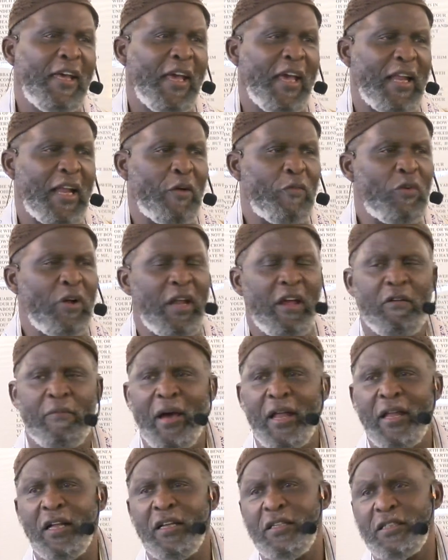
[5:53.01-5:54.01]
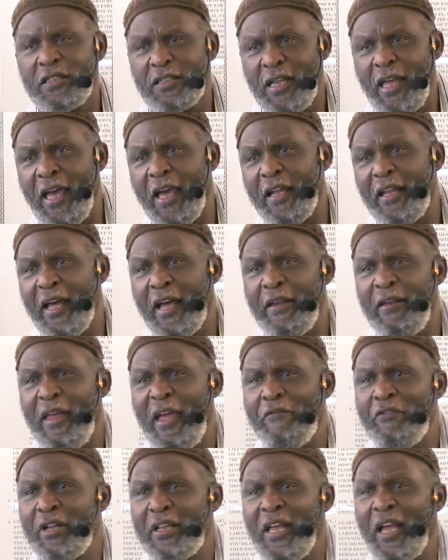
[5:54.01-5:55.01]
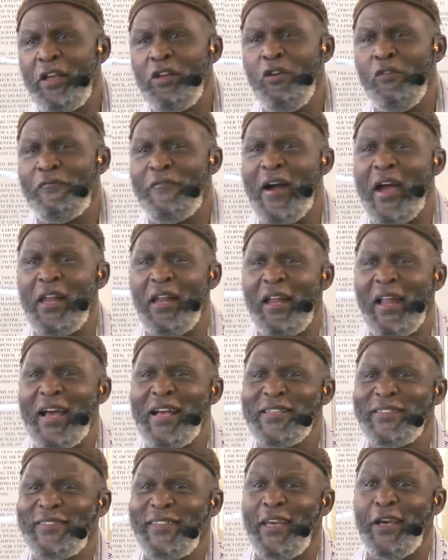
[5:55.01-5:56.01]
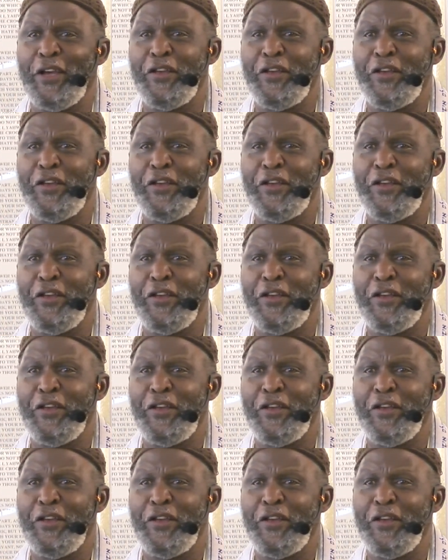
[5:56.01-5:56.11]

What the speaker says: And I want everybody to understand that everything you find in Isaiah,